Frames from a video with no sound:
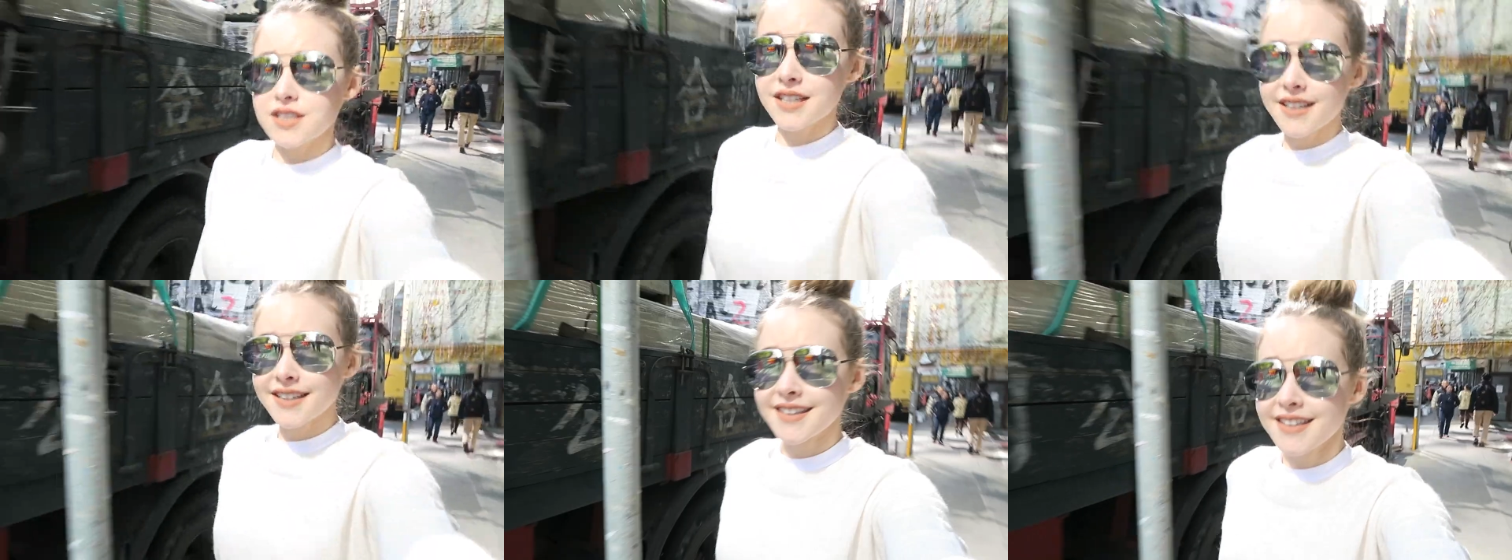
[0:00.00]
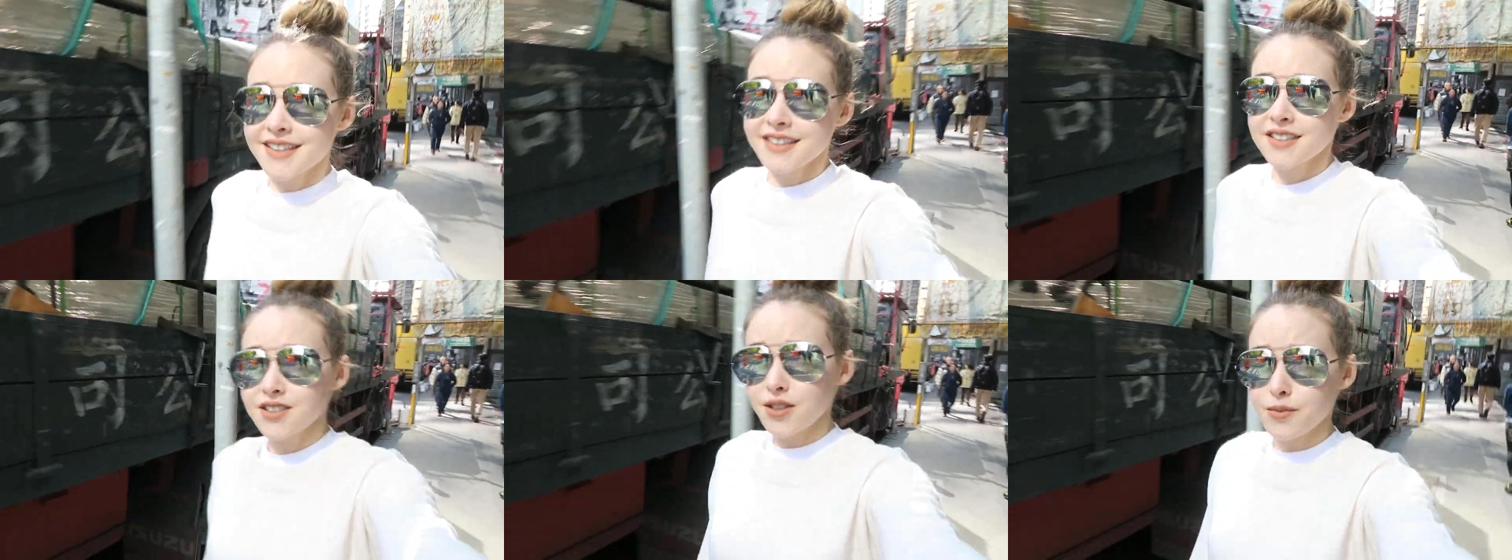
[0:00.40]
So
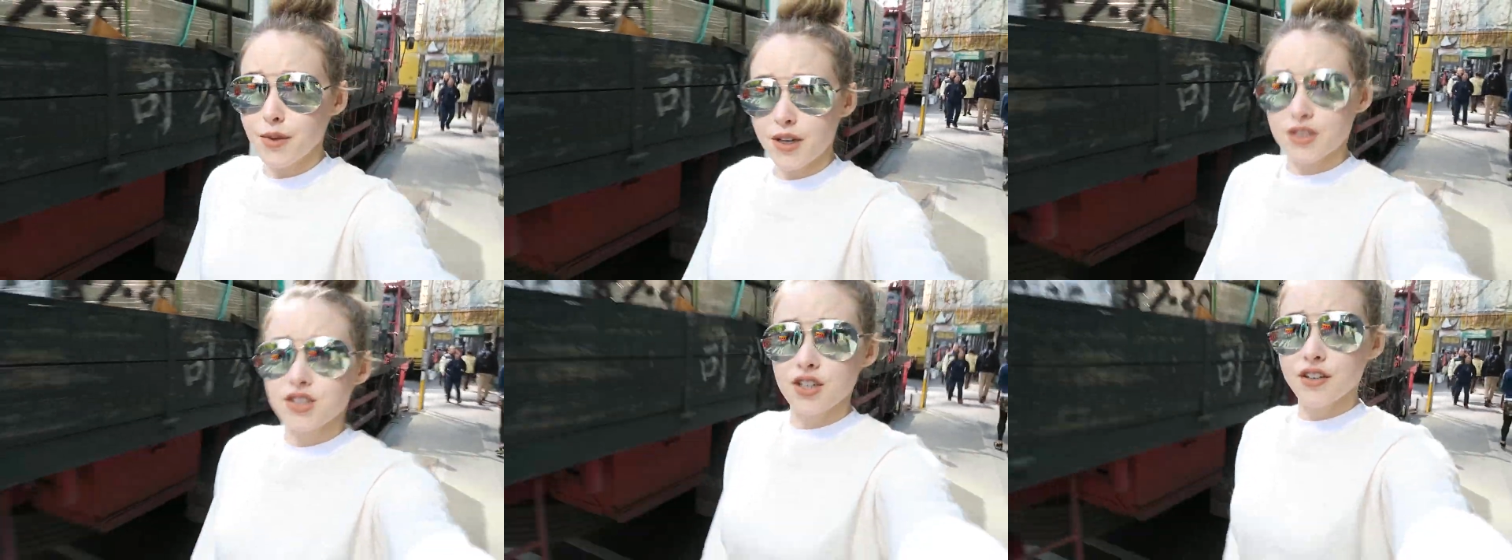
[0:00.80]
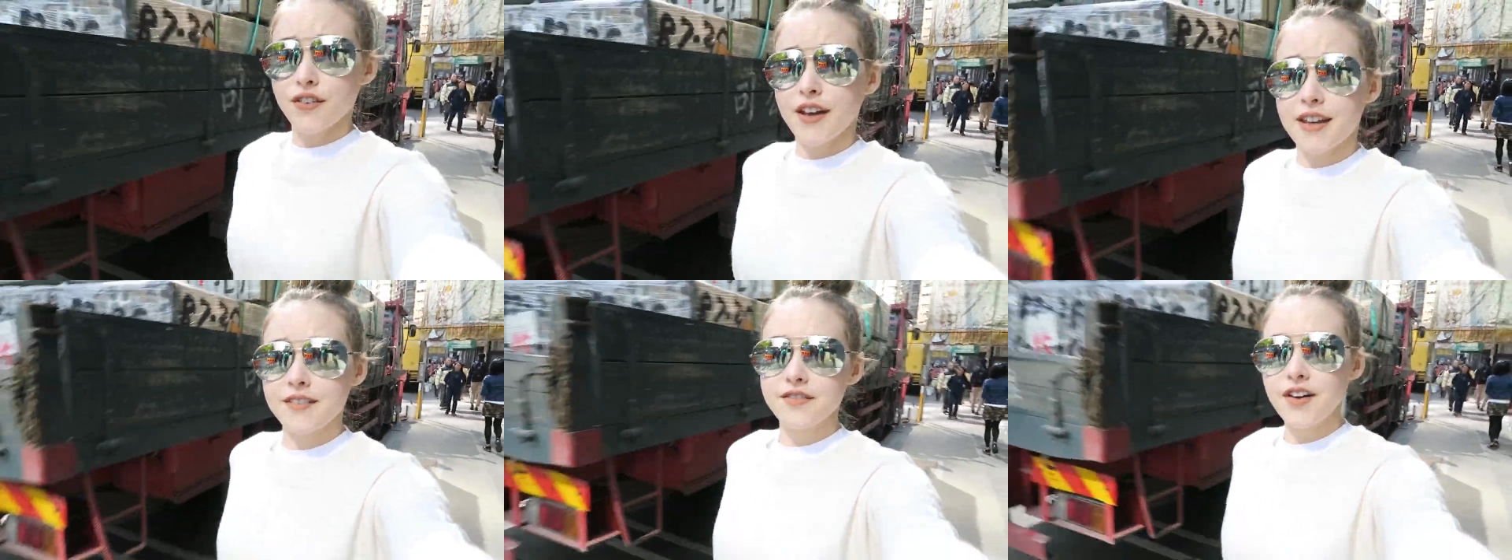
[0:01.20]
I'm not sure if
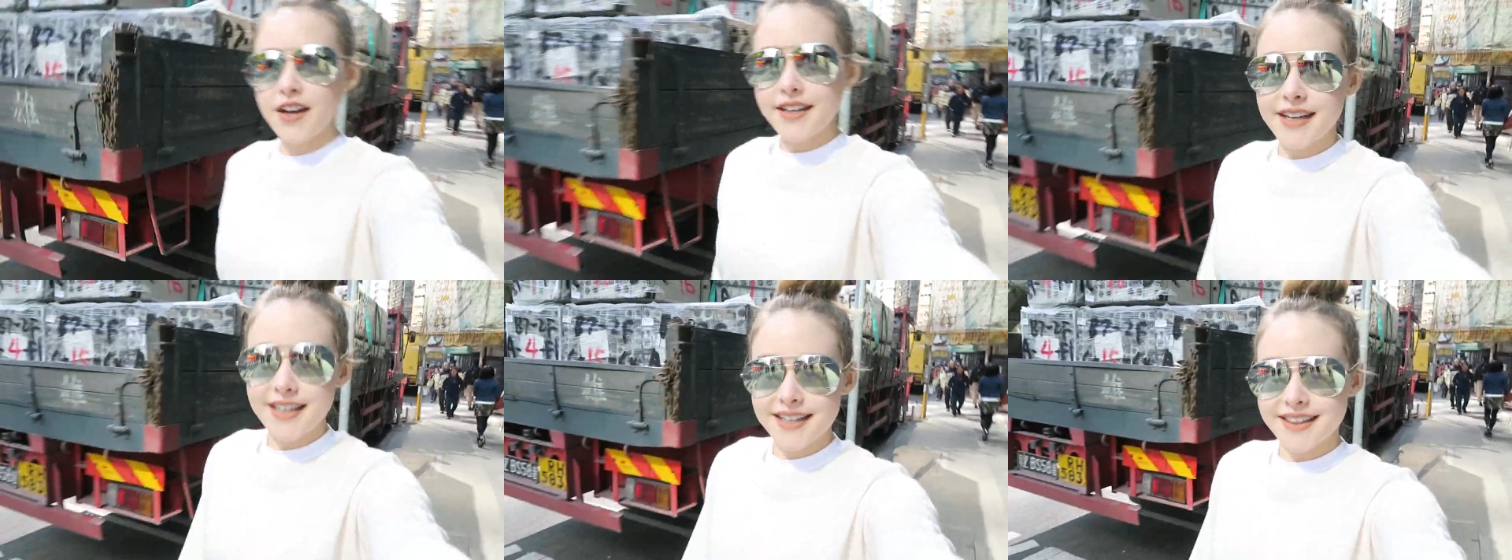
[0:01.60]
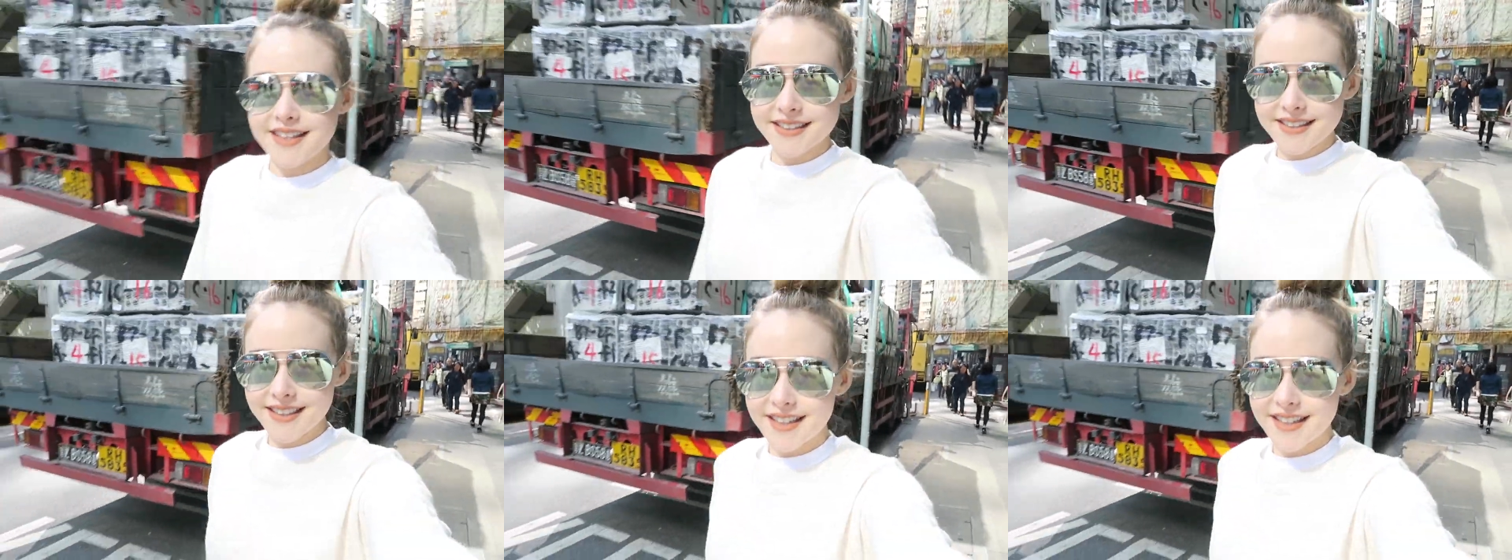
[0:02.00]
I can find anything